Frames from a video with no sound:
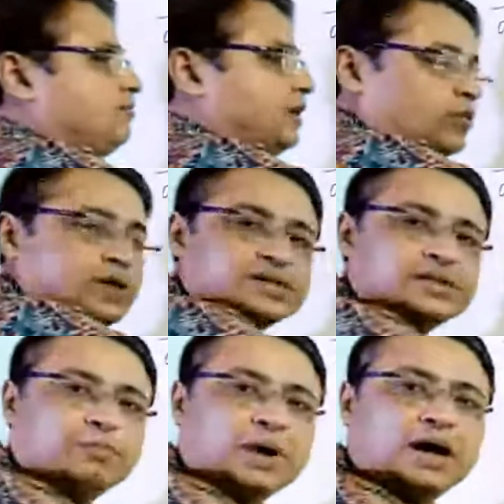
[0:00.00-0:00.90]

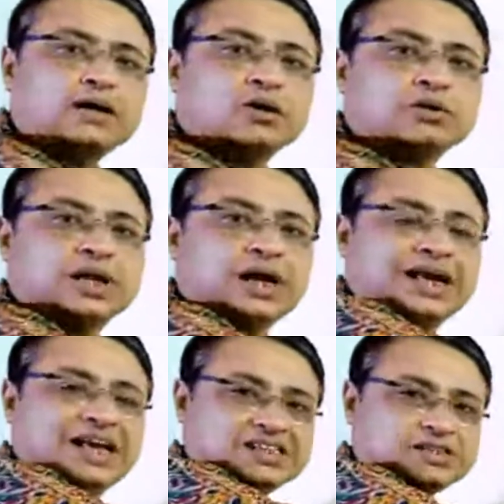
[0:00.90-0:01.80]
frequency part or
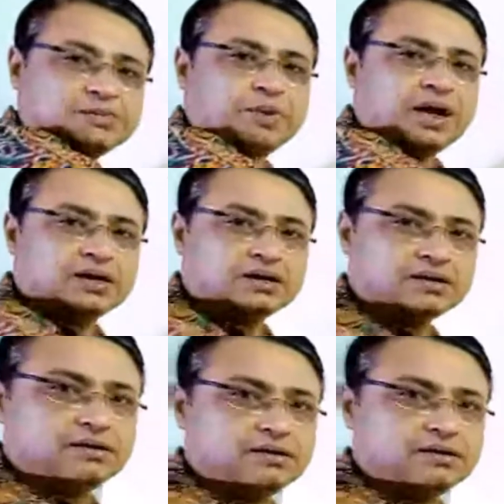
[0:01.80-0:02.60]
the s part